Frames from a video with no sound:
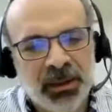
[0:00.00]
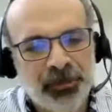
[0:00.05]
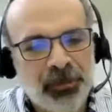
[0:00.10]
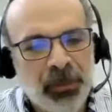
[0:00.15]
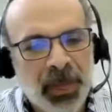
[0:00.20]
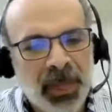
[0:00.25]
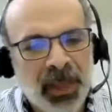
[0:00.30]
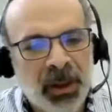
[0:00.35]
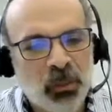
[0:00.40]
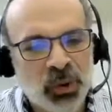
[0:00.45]

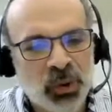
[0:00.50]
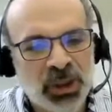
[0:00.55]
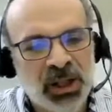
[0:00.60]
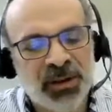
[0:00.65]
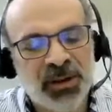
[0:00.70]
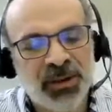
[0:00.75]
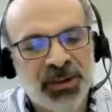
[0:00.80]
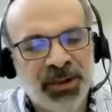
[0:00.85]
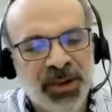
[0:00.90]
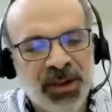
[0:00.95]
among
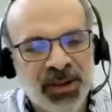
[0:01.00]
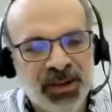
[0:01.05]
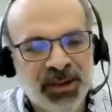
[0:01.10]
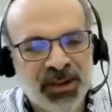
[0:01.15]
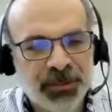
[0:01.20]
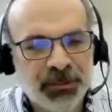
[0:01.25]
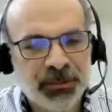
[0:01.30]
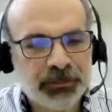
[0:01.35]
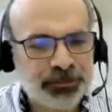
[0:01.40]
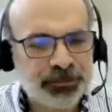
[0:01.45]
other
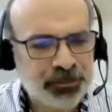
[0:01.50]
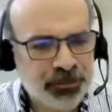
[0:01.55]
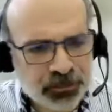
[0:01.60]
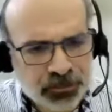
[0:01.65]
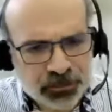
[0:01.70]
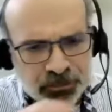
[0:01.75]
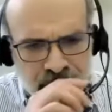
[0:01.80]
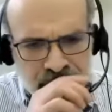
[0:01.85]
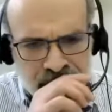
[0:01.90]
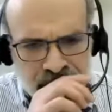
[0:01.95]
things,
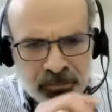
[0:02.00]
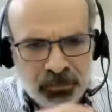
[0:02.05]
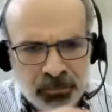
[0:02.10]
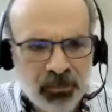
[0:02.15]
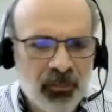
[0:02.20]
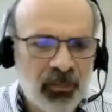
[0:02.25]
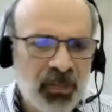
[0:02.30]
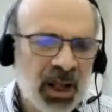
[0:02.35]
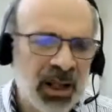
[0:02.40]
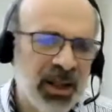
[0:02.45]

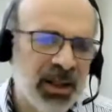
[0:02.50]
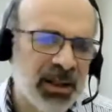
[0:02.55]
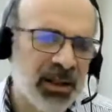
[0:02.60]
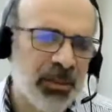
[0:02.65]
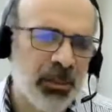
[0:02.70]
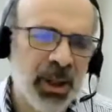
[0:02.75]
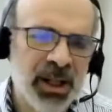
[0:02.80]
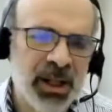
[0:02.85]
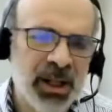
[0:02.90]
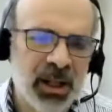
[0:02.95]
and
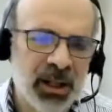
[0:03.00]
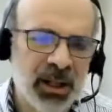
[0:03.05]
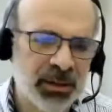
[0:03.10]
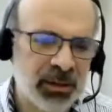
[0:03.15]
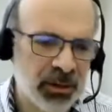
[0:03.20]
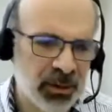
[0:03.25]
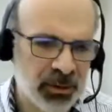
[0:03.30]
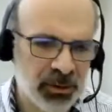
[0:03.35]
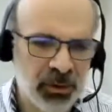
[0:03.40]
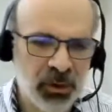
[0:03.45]
many
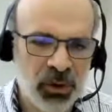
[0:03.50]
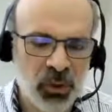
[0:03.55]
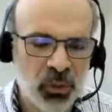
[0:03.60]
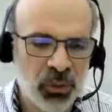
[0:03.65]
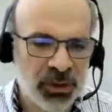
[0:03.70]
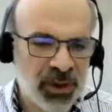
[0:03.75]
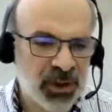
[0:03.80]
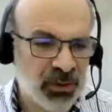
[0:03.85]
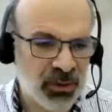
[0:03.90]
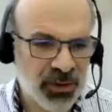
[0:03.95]
other new
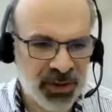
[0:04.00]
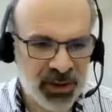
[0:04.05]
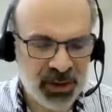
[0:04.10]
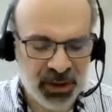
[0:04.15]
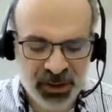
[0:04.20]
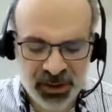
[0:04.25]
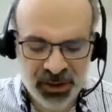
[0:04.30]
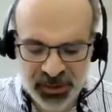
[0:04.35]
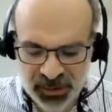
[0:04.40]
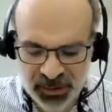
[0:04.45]
and interesting
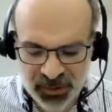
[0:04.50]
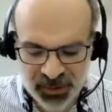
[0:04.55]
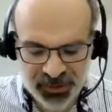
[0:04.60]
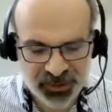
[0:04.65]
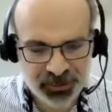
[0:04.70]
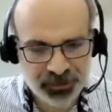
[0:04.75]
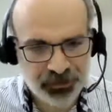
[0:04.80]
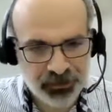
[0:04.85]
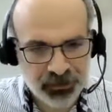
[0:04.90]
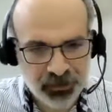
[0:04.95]

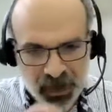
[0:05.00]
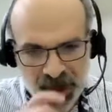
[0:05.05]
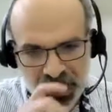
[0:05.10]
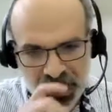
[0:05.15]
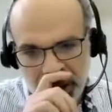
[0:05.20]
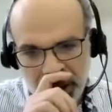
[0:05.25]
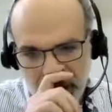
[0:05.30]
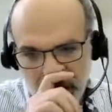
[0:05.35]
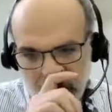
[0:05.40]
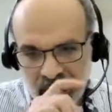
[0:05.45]
ideas.
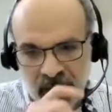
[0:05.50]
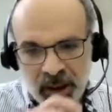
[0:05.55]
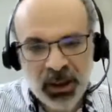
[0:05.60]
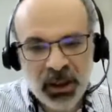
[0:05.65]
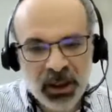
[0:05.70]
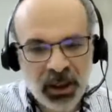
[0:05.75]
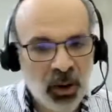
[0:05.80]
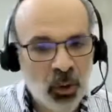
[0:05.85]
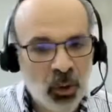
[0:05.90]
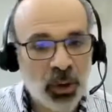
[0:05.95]

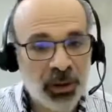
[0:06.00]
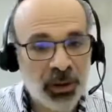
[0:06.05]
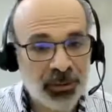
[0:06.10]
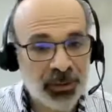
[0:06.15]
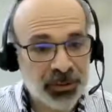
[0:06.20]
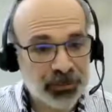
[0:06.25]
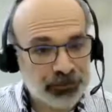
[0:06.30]
However,